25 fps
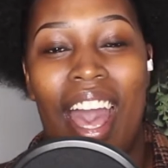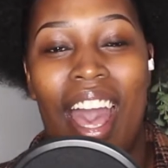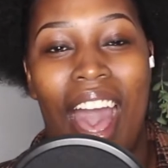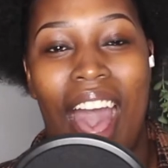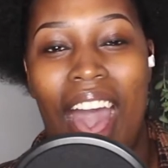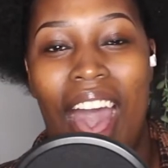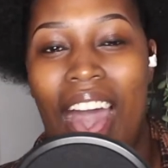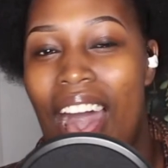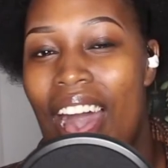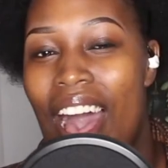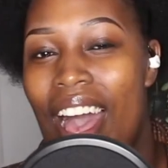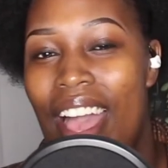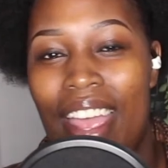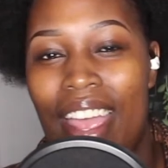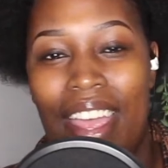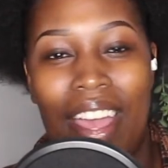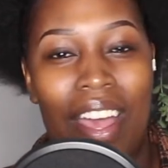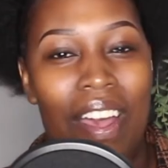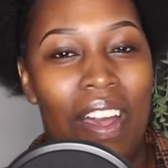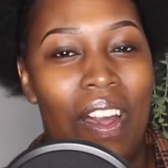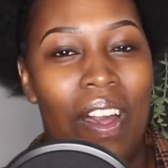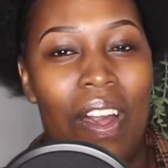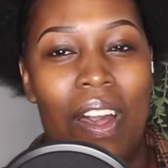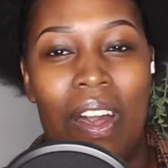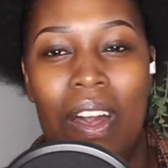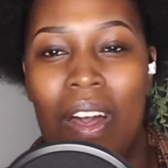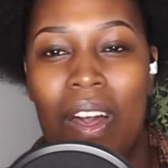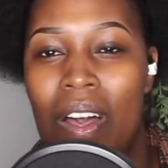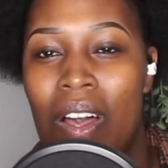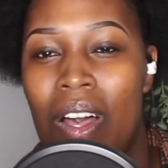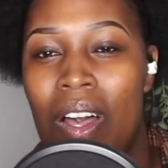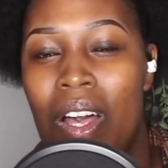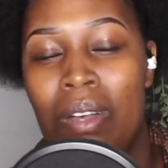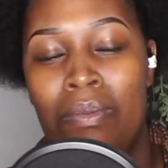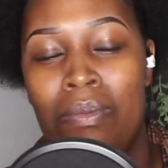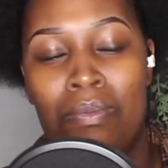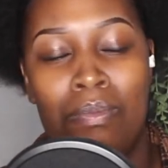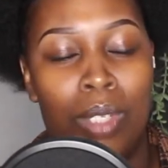I
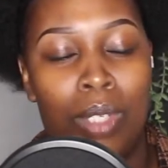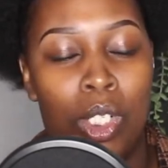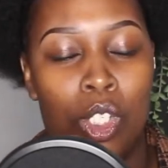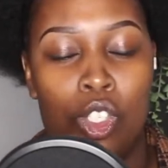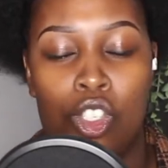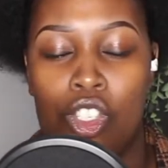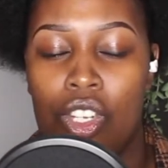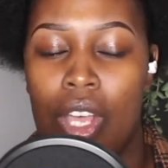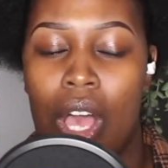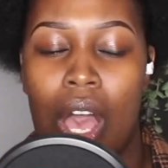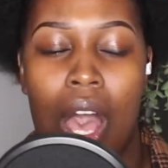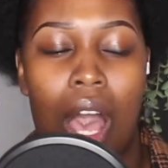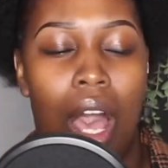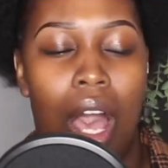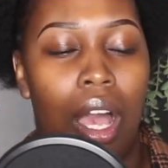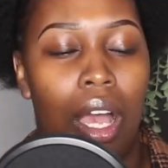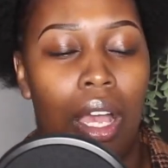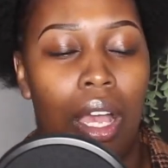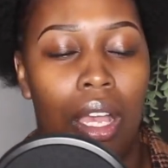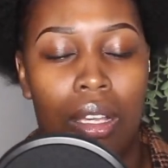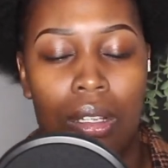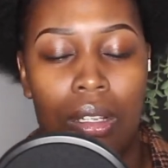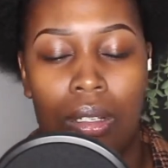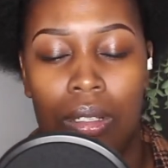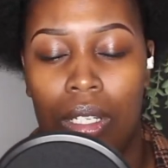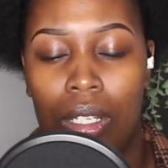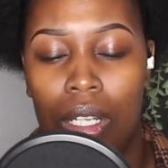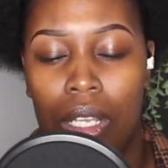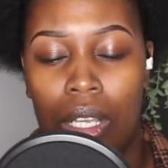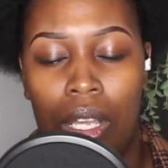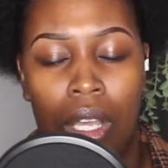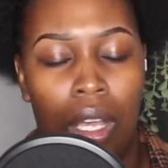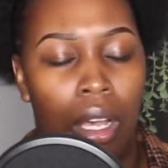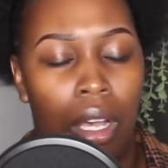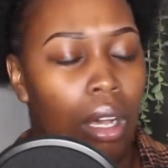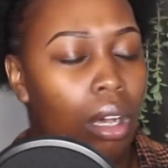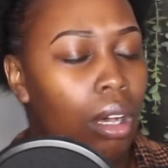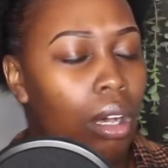am a child
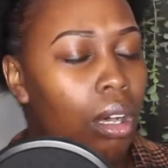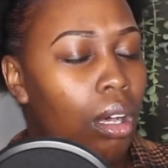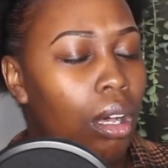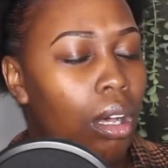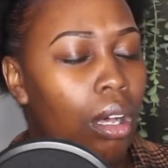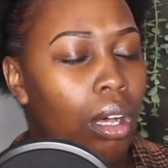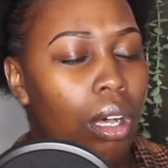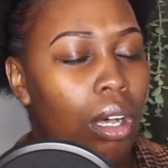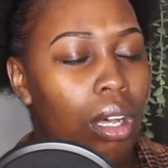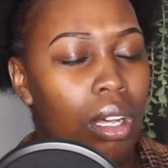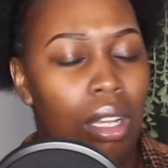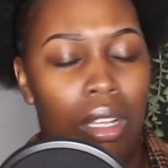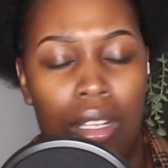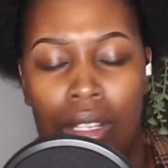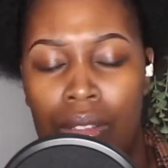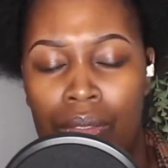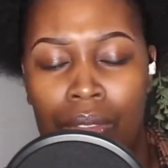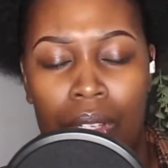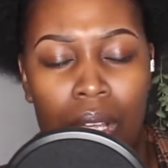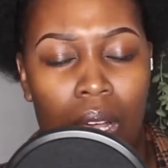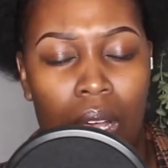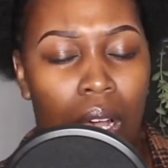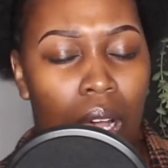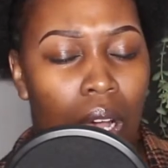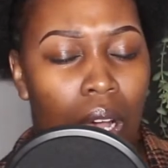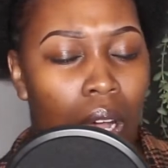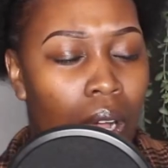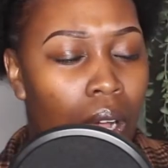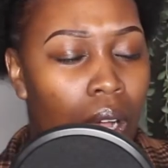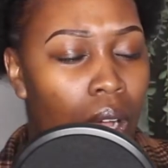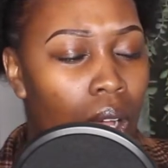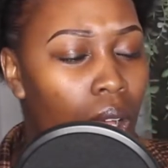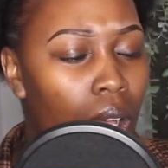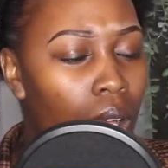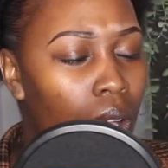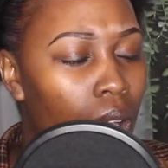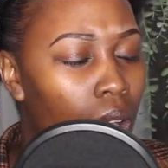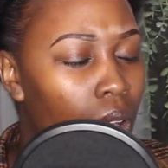of God.
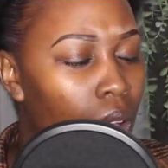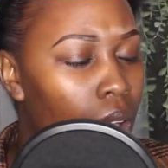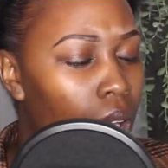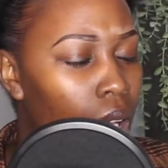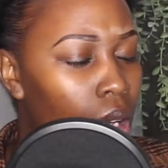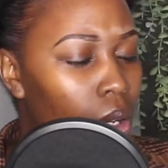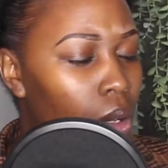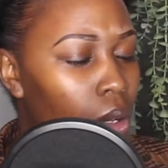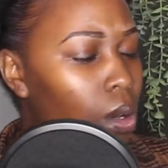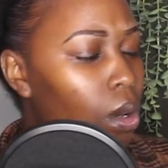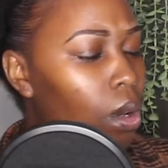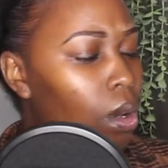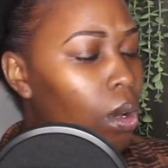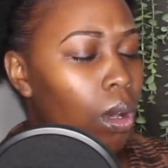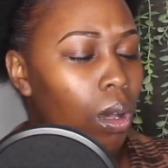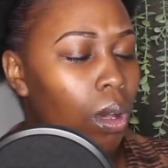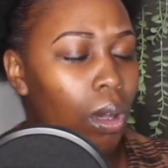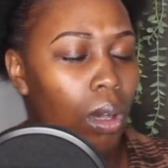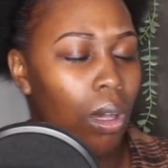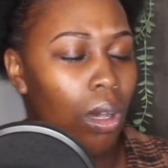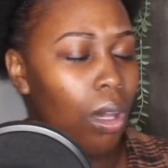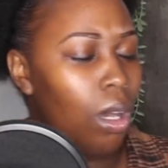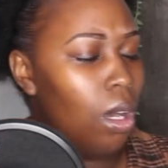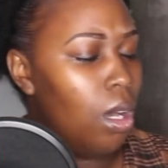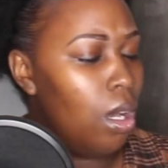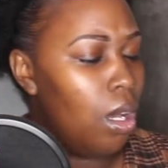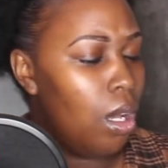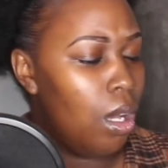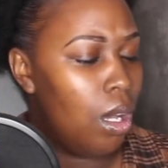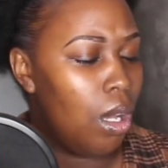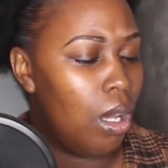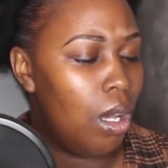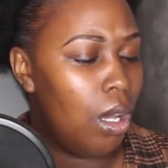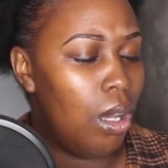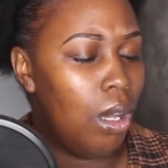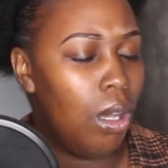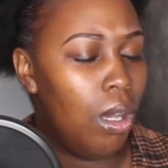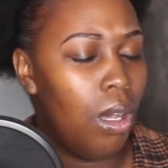
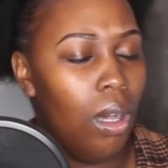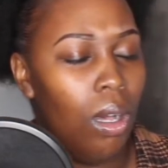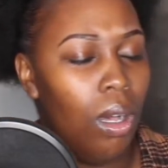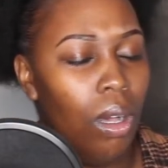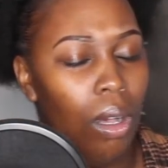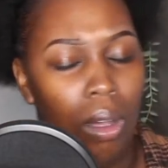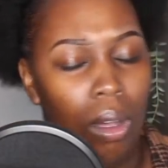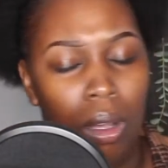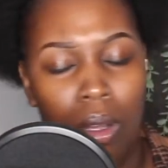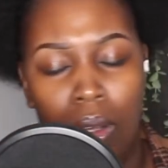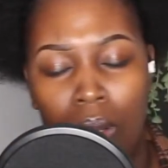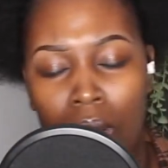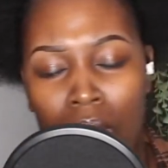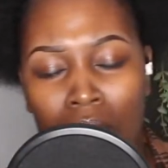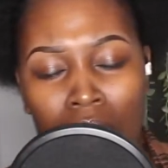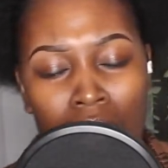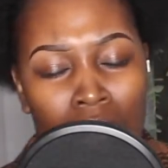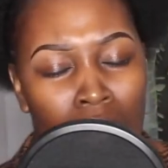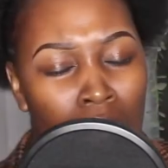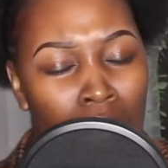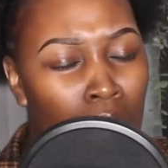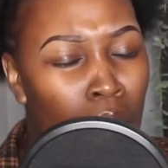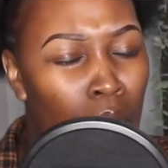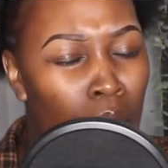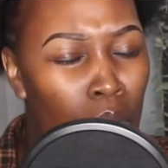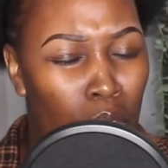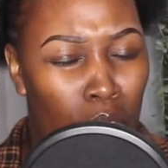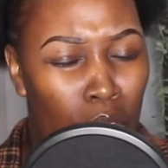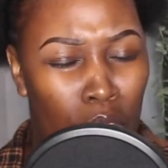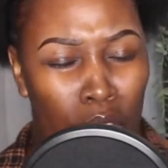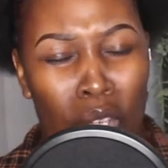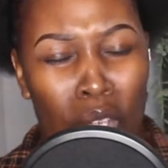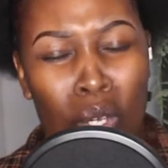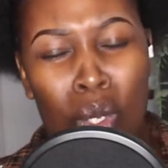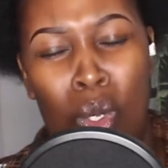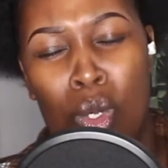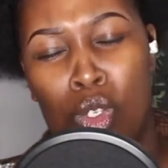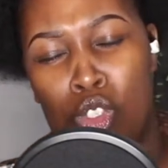Oh,
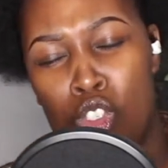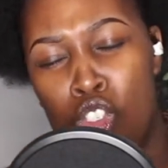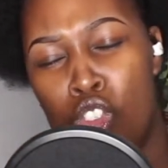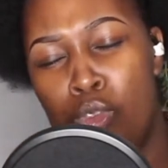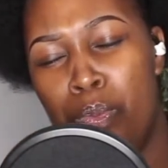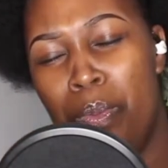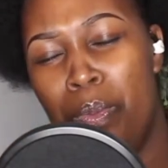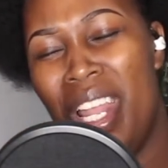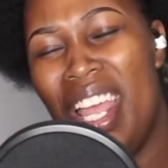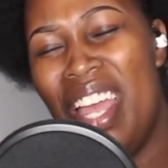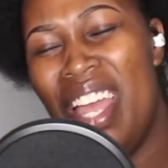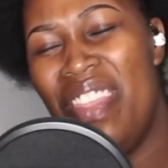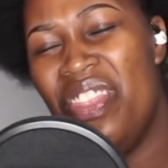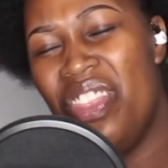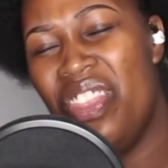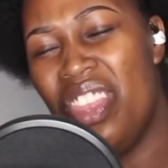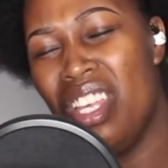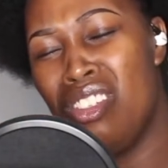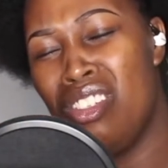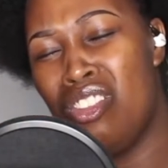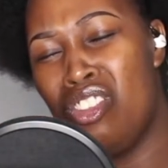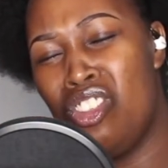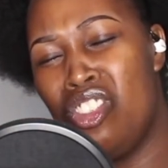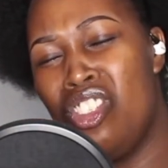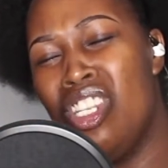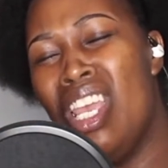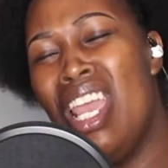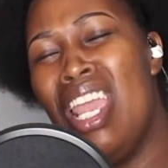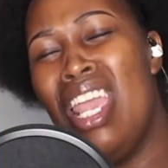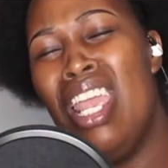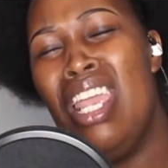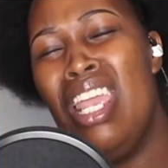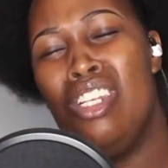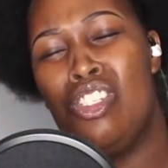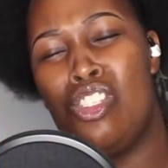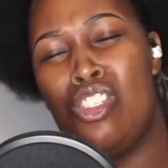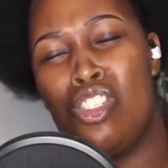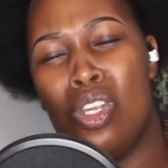you split the
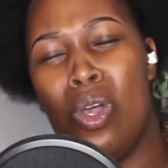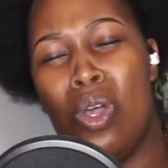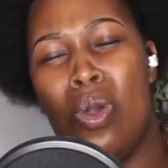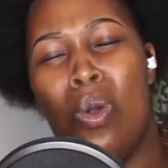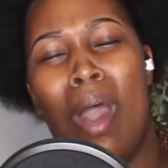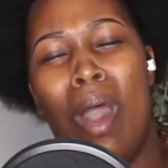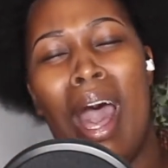sea so